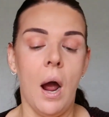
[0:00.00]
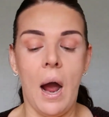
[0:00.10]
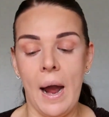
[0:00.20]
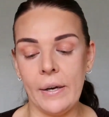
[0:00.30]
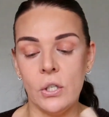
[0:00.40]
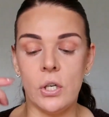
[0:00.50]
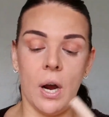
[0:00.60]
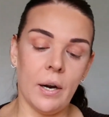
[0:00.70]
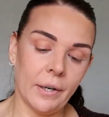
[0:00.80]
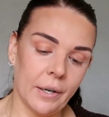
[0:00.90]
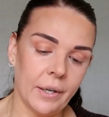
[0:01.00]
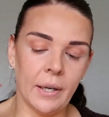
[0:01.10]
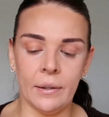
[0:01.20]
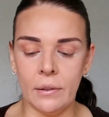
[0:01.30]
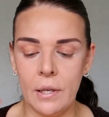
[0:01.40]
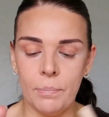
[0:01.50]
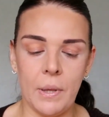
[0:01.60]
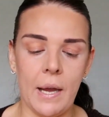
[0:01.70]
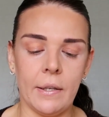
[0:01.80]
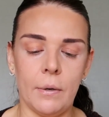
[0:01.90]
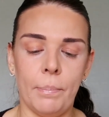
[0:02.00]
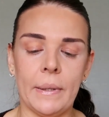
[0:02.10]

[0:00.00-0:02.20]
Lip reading: eyeshadow and lip liner.